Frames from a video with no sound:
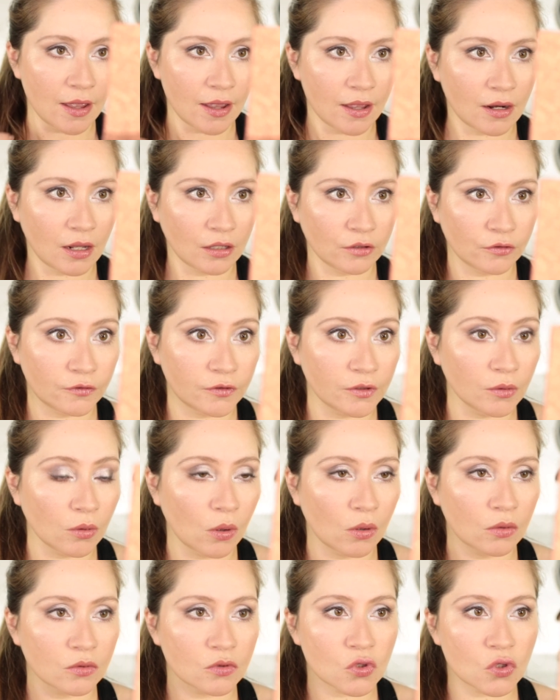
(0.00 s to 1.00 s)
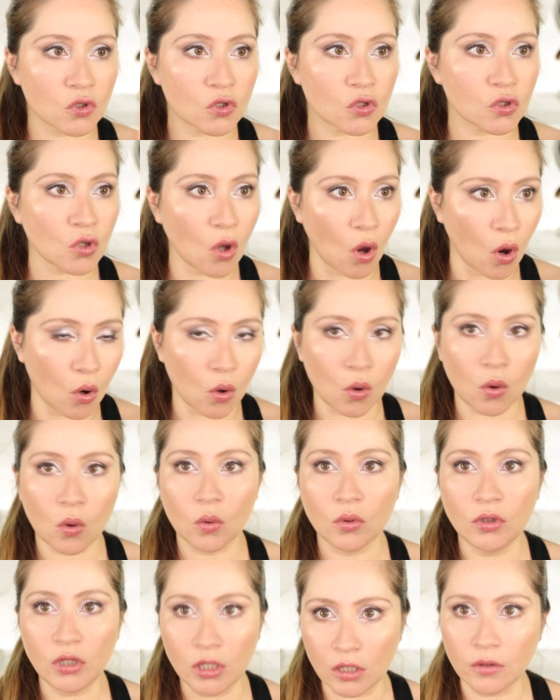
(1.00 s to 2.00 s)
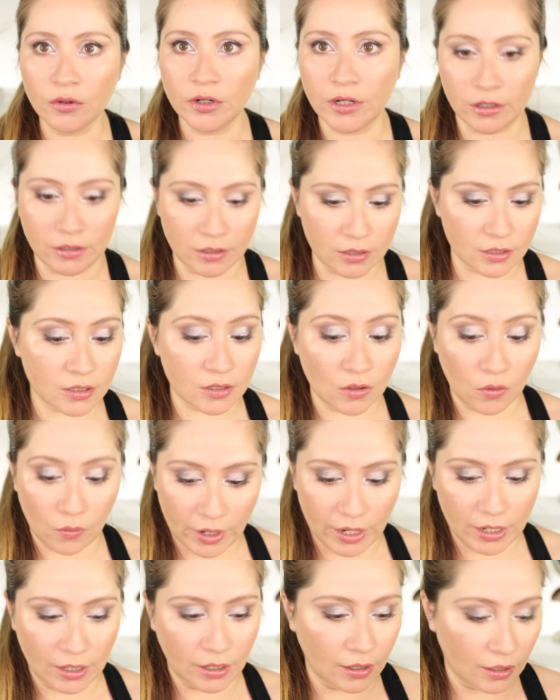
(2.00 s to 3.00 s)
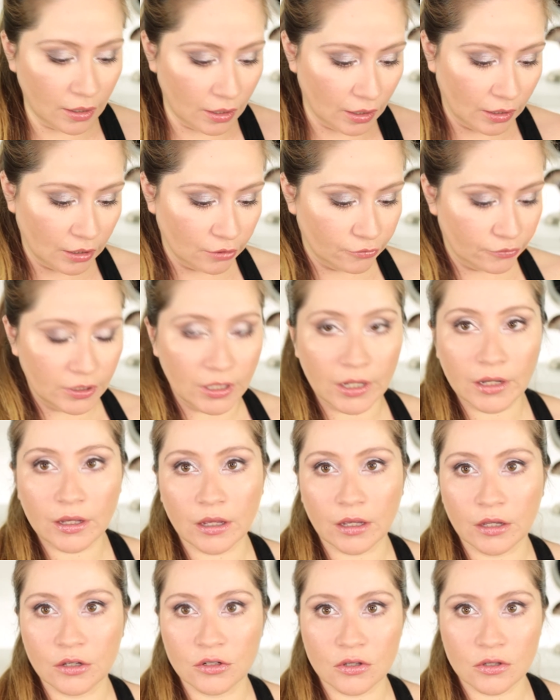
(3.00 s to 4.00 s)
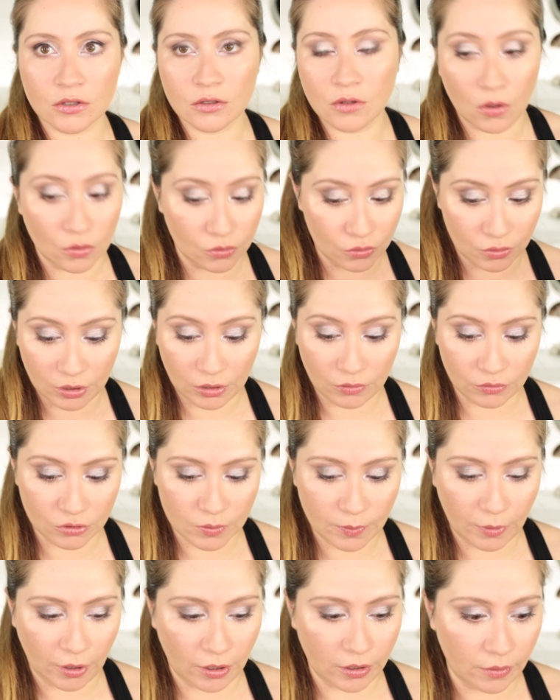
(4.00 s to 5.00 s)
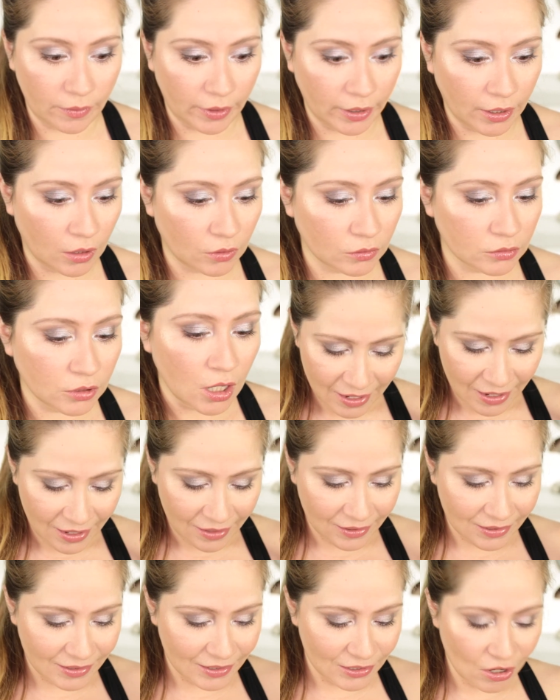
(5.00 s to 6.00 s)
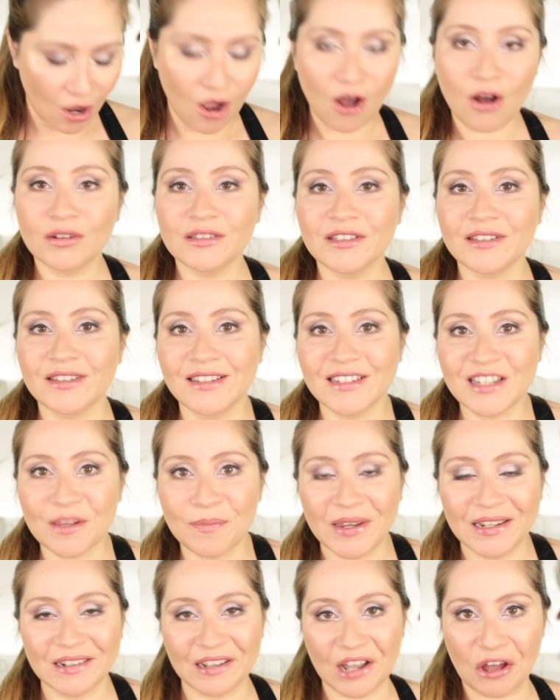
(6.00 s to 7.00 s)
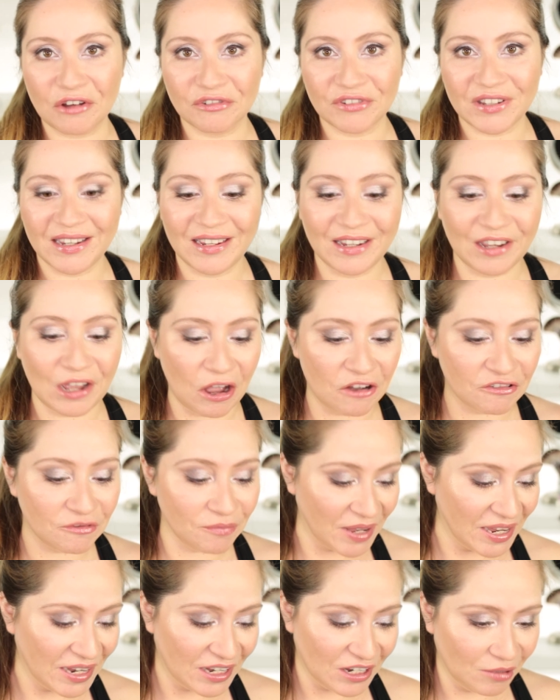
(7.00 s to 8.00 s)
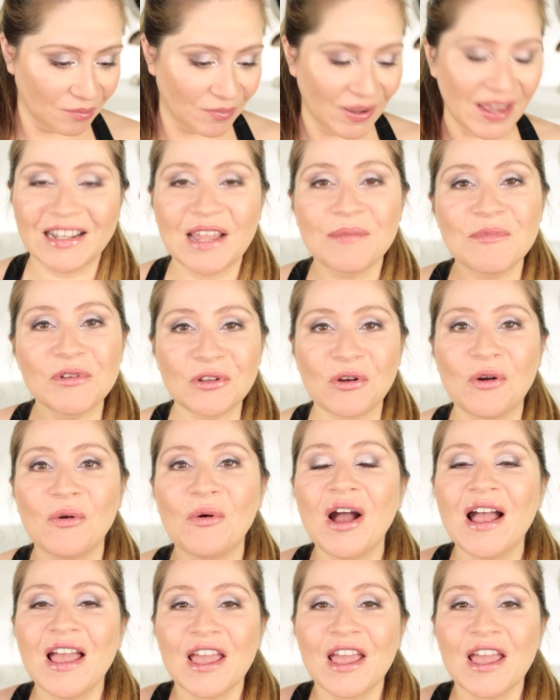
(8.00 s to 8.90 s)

And I feel so New Year's ready. Like, I feel like I can just go to a New Year's party right now. This is all the things I've been loving of makeup. Let me know